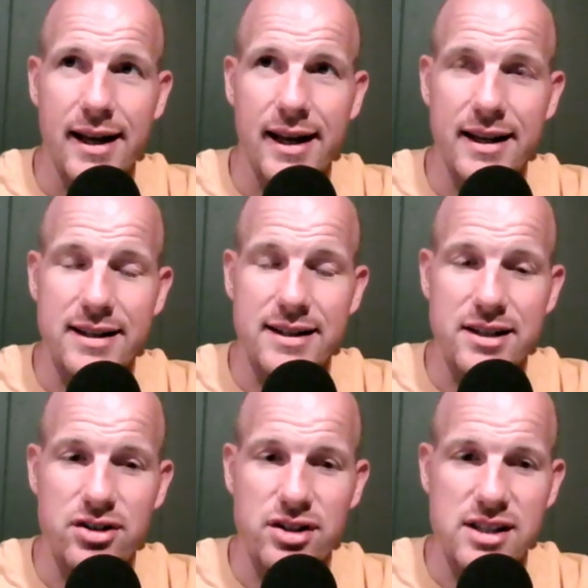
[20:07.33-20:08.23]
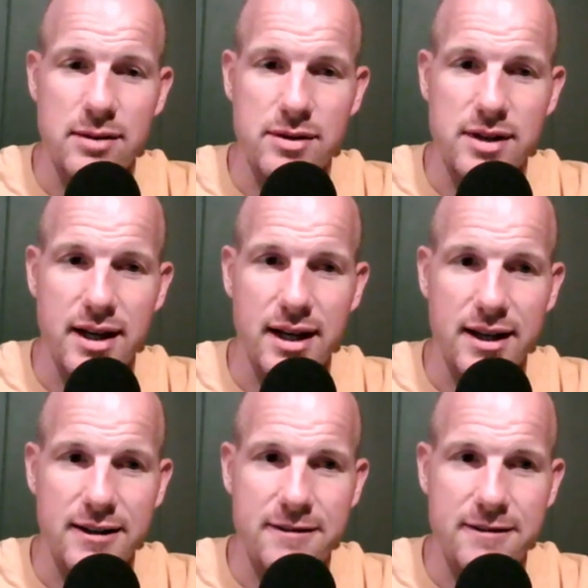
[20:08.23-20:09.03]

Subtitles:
And it just seems like